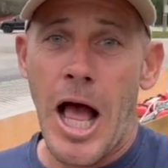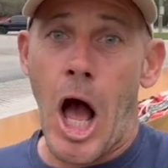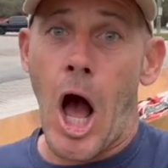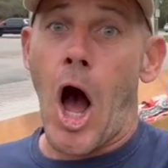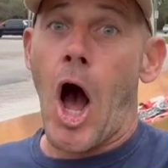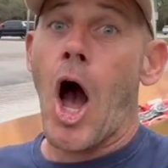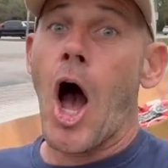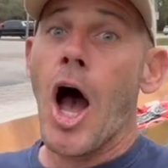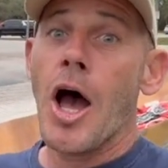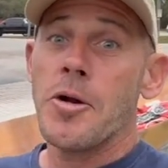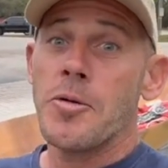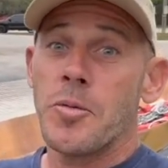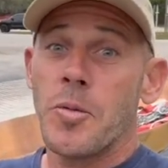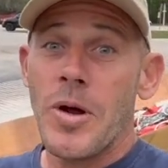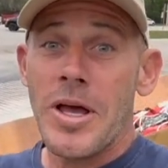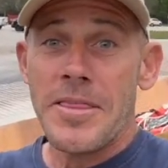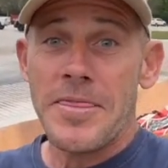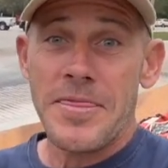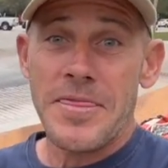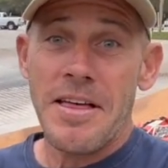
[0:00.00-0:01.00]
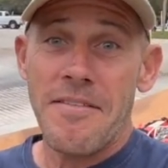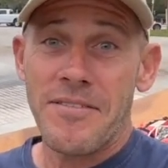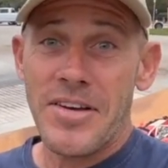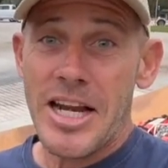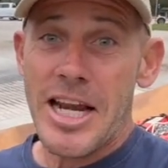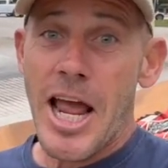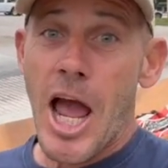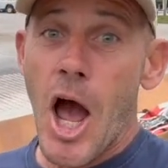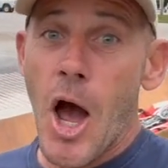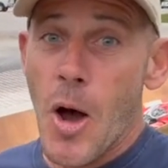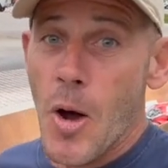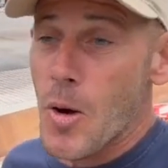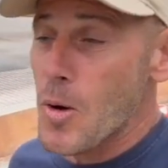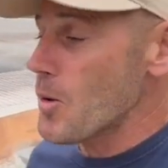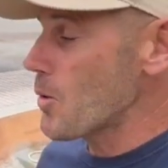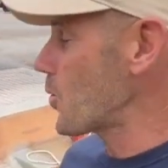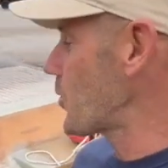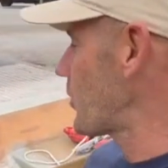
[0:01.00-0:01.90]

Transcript: On with the video.